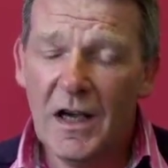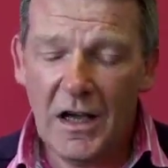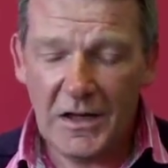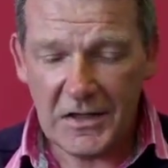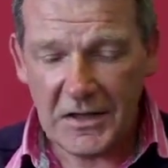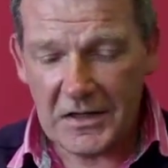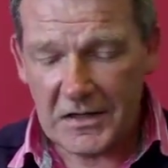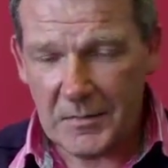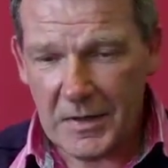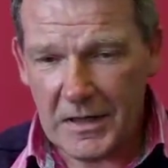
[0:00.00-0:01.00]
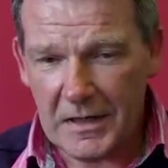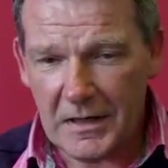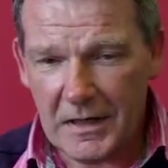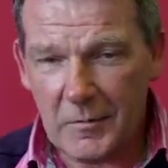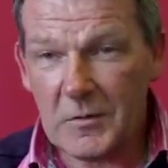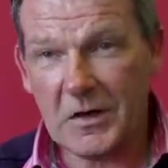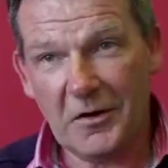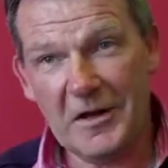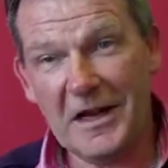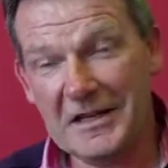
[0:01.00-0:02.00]
And he said to me, I'm
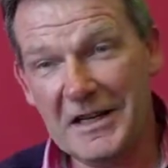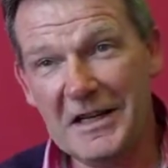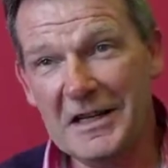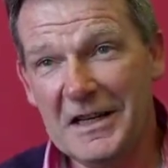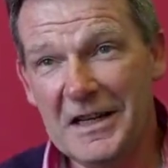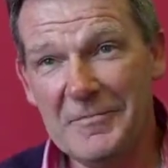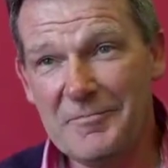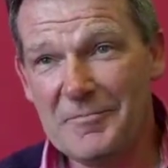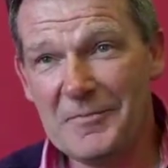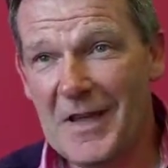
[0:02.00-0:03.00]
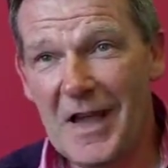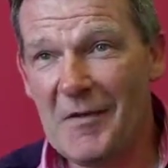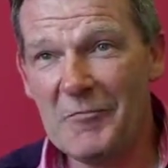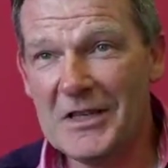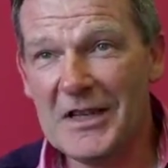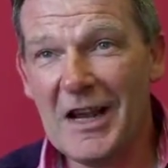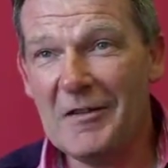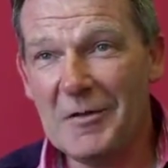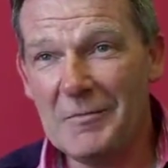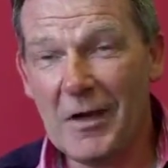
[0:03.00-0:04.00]
sorry, Andy, I'm
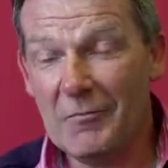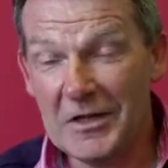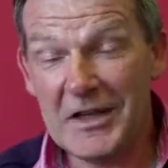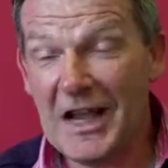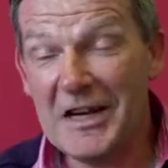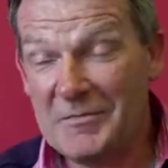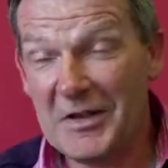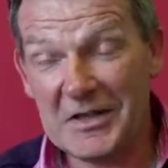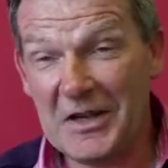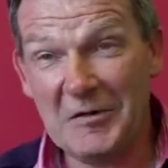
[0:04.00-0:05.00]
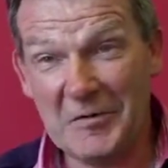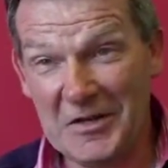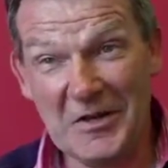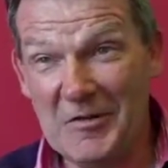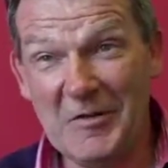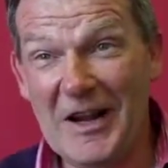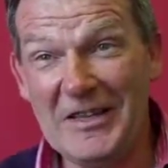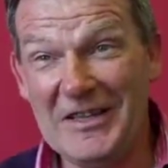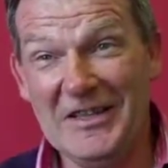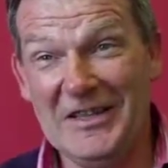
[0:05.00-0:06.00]
retiring, I'm resigning myself, it's not
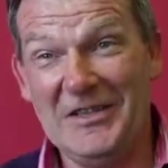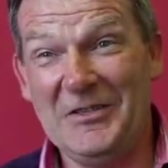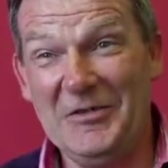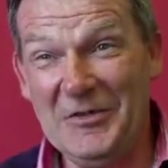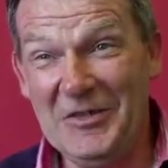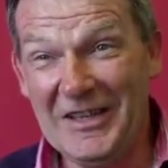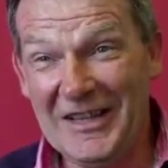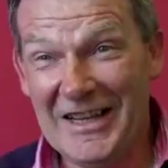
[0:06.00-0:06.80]
right in this school.